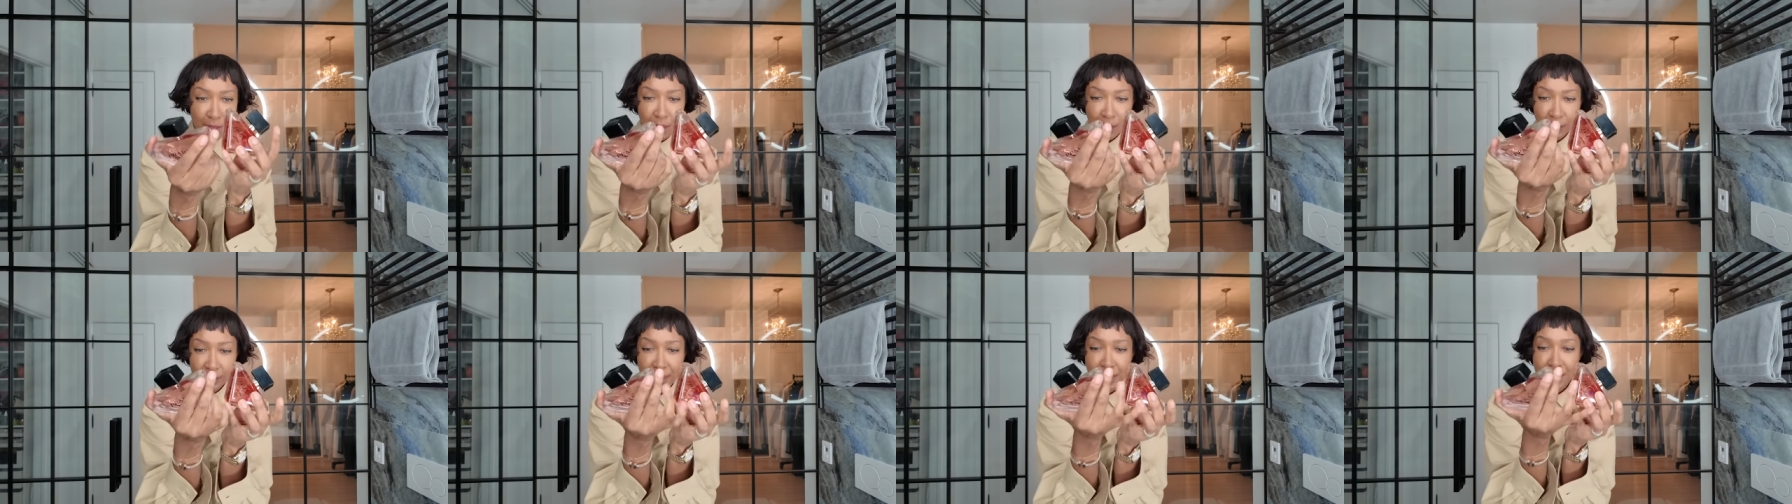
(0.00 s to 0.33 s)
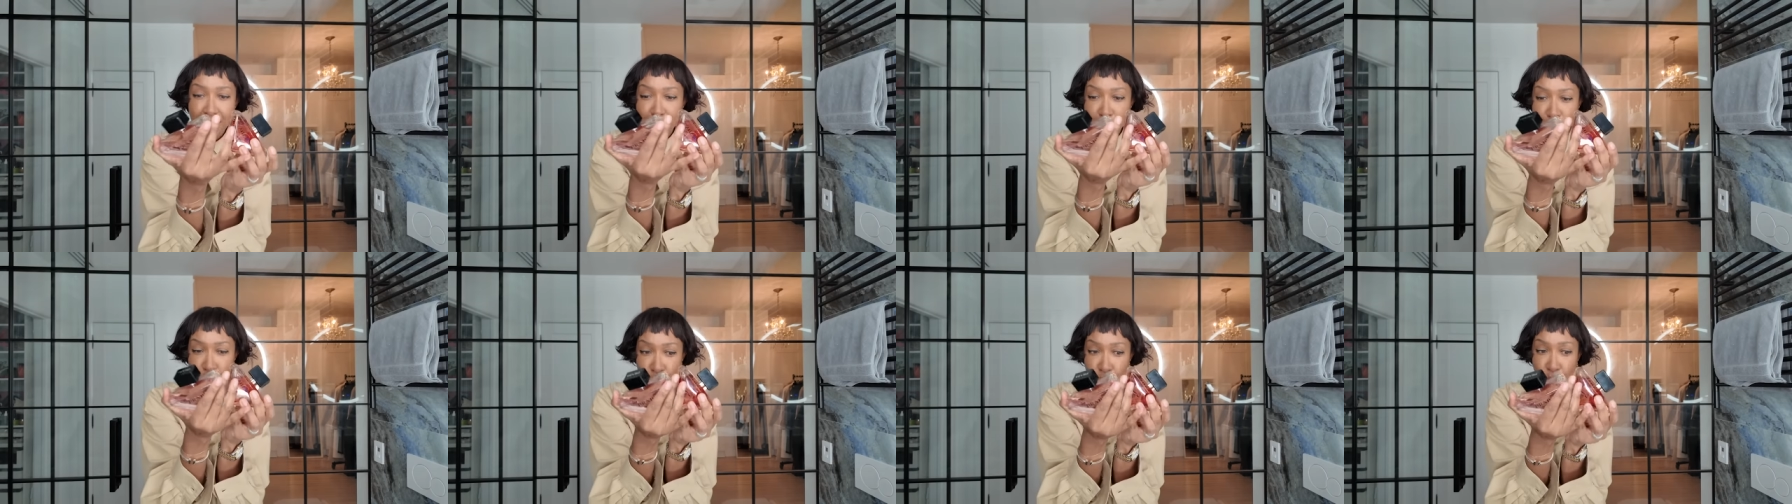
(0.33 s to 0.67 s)
And
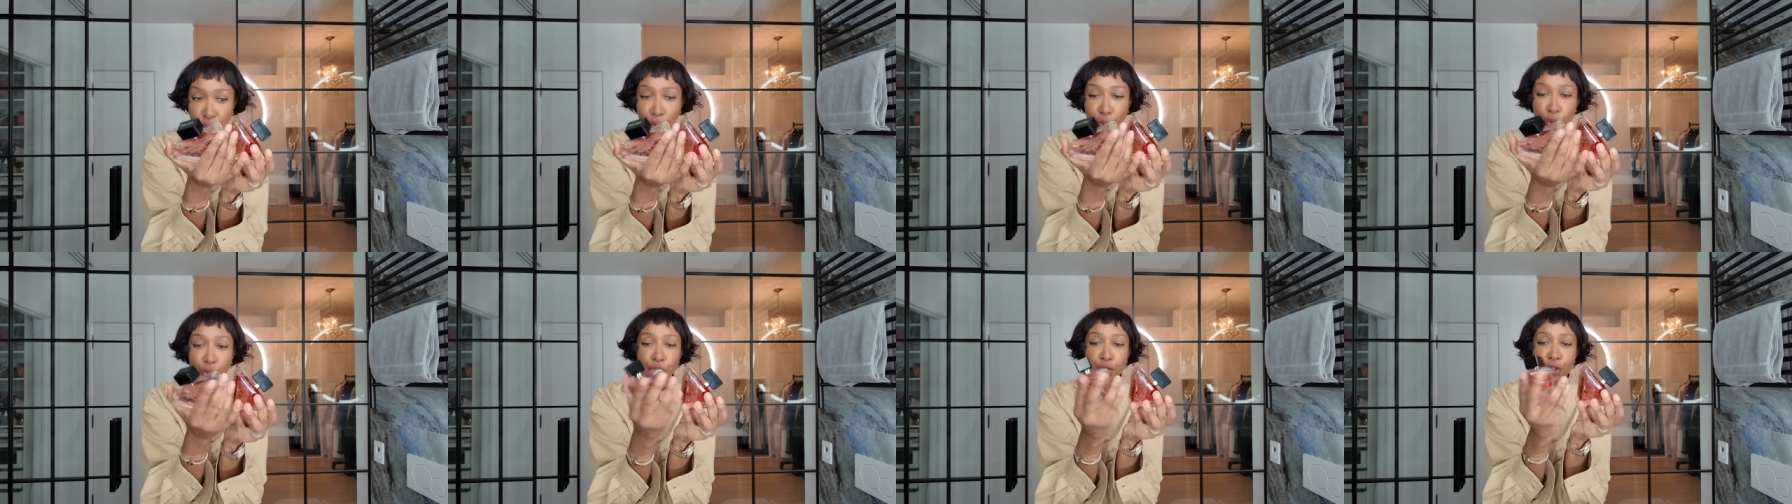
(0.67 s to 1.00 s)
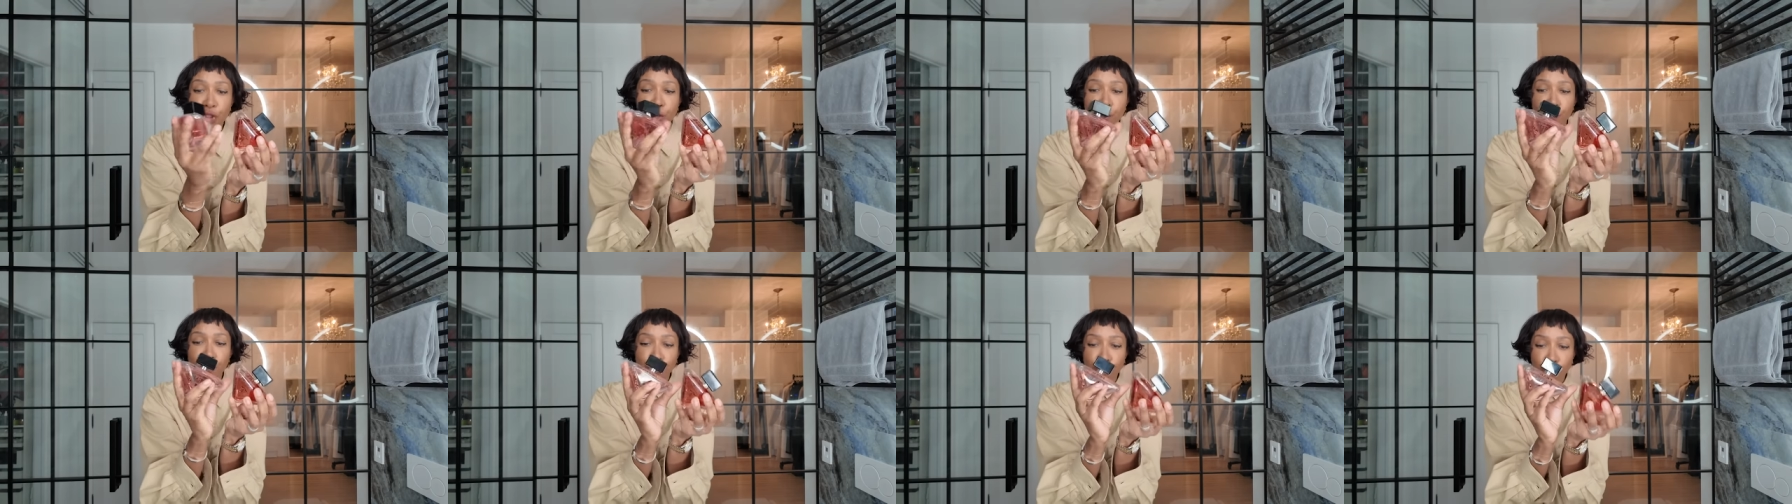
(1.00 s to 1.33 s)
I'm sure you
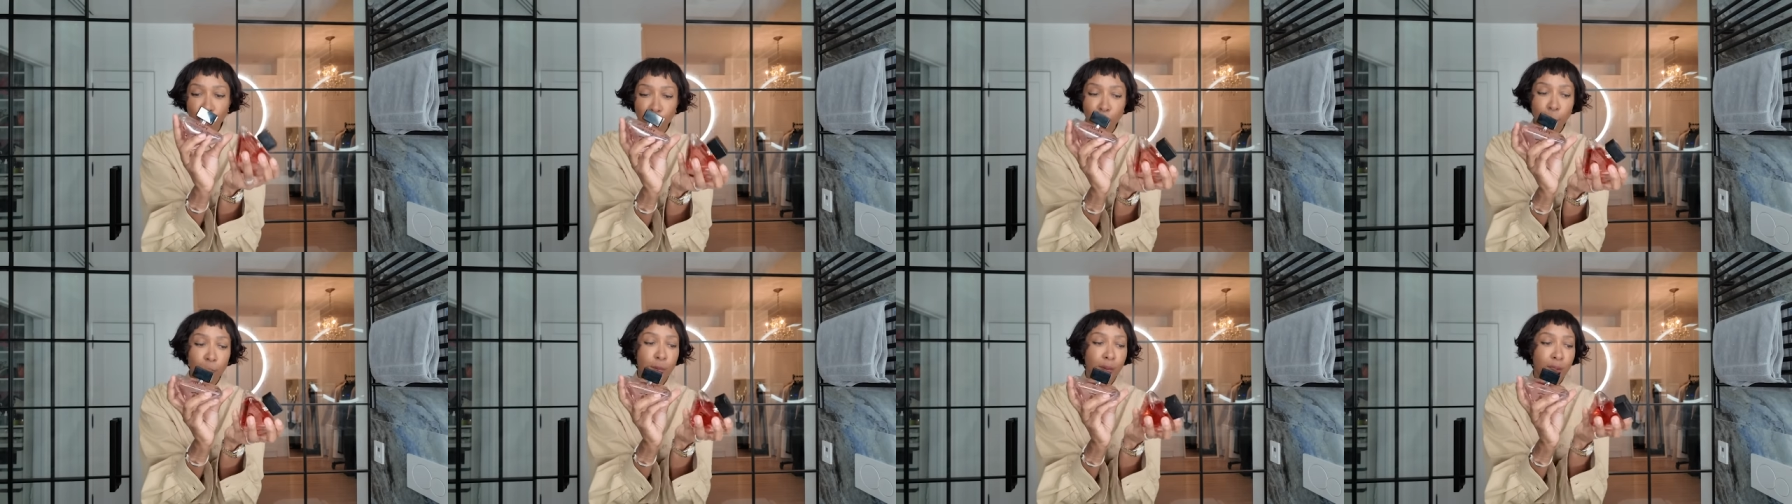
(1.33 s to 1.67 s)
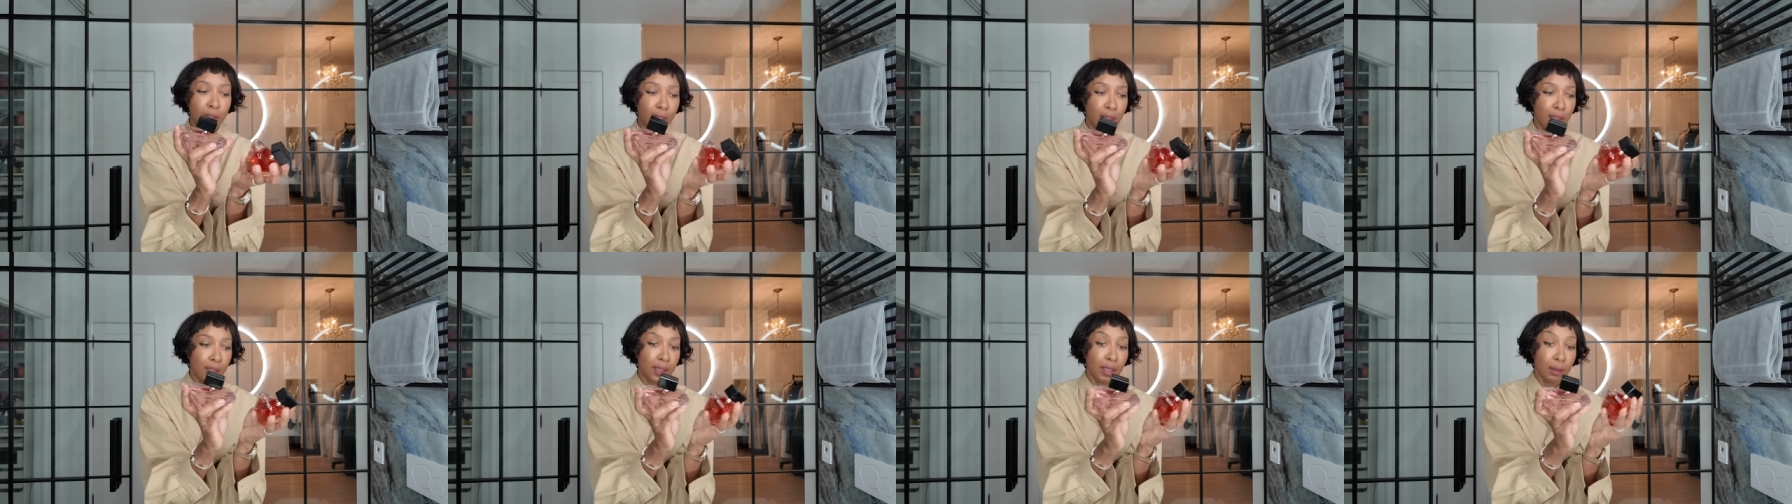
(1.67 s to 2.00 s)
can
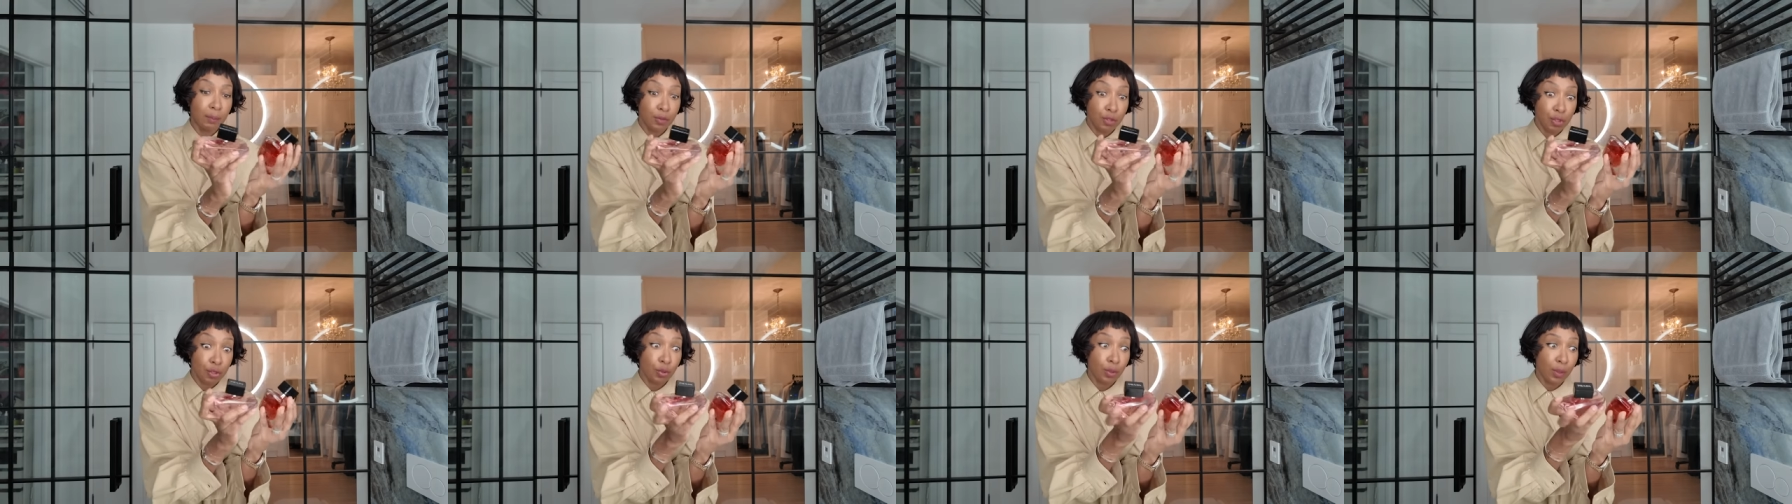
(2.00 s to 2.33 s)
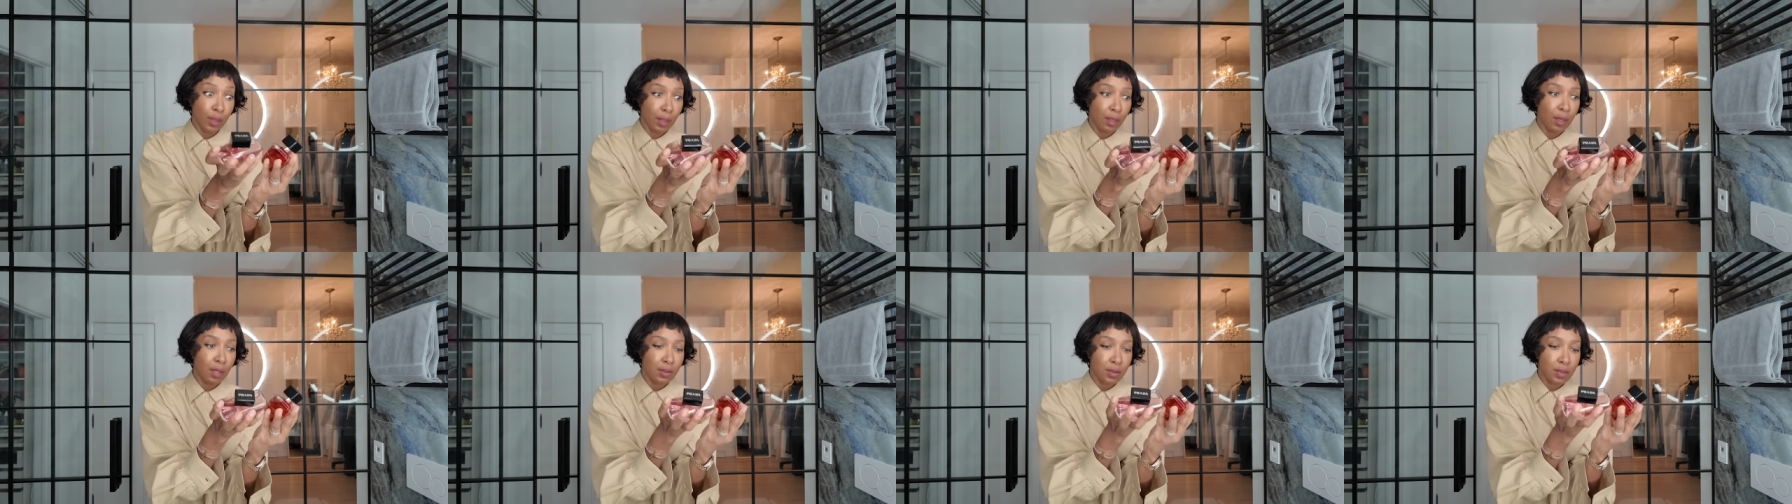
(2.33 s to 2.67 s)
probably, and I'm sure
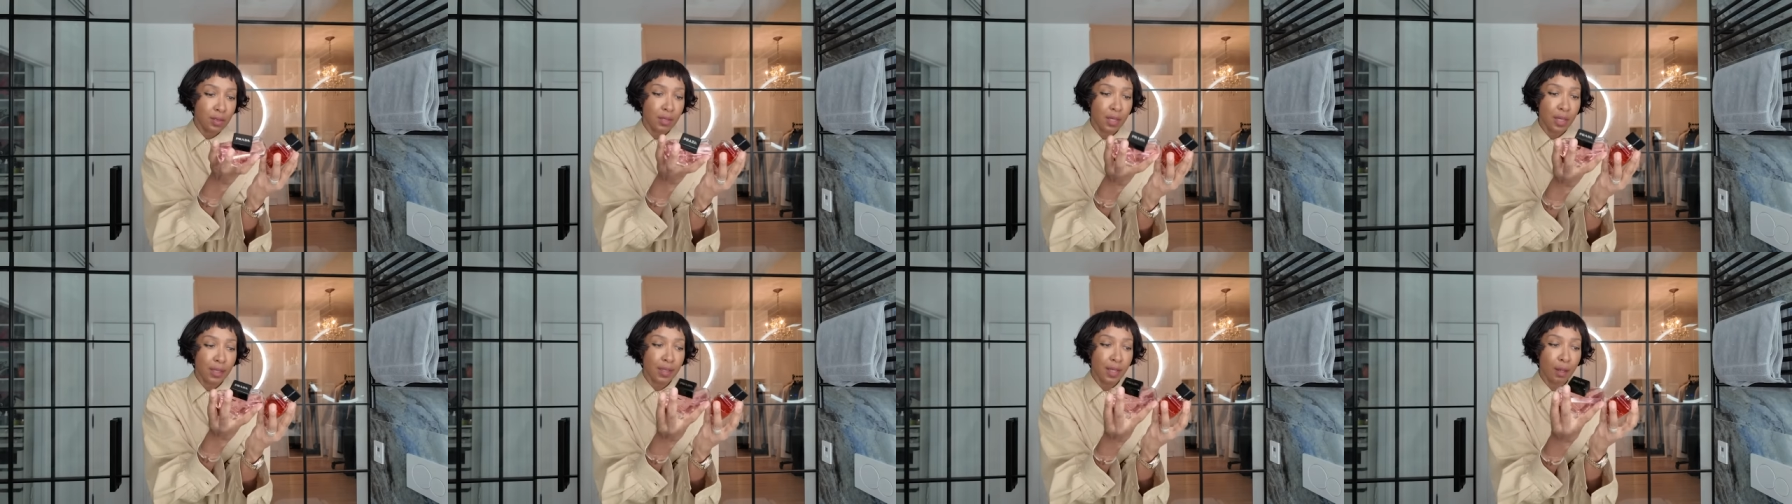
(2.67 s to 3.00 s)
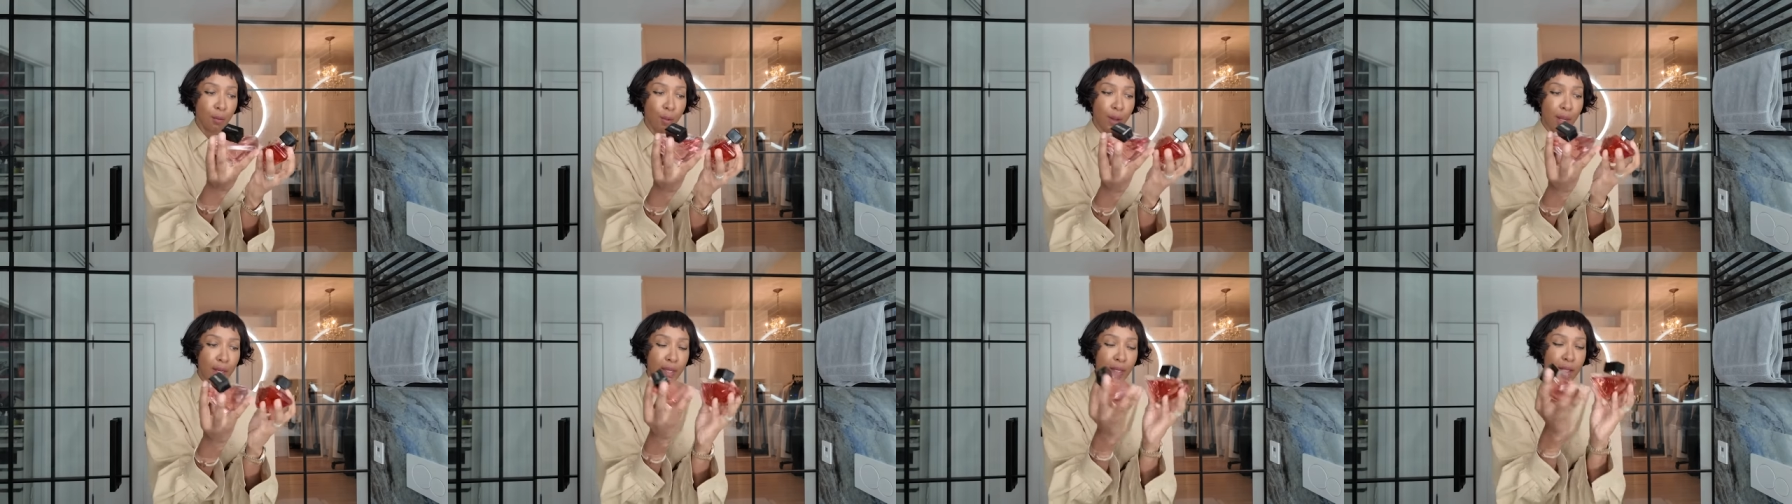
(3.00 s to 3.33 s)
they are designed that
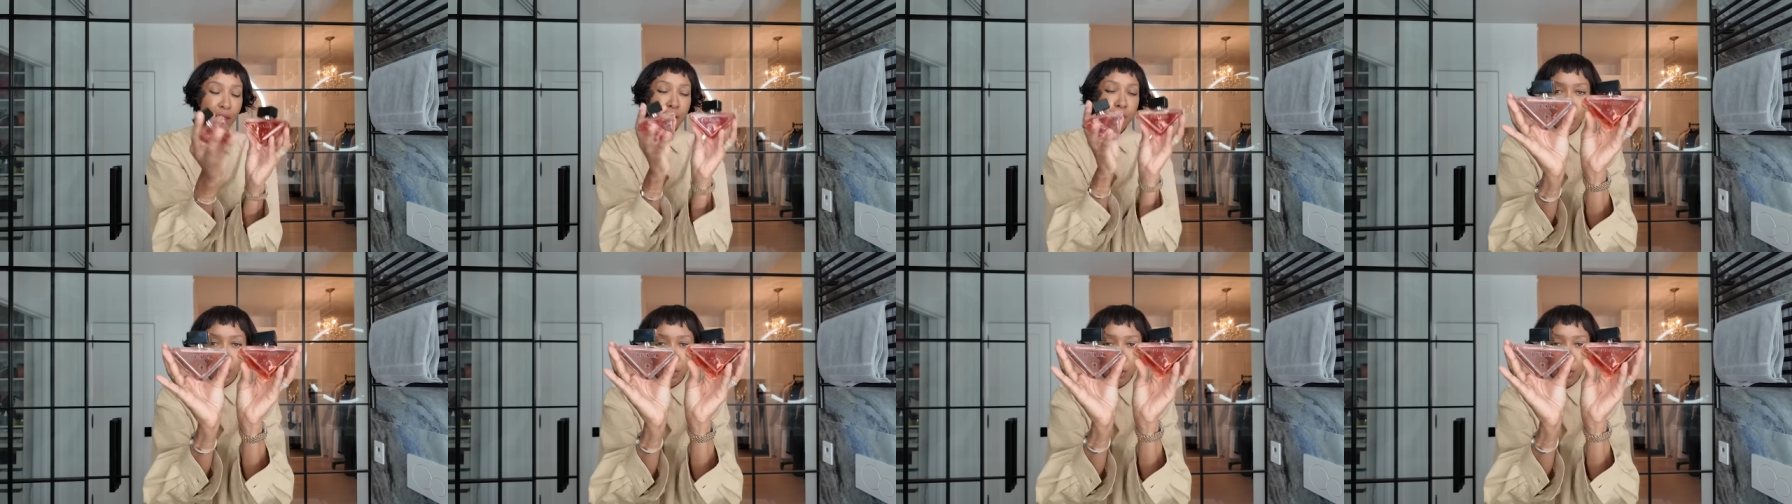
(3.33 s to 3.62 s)
way, where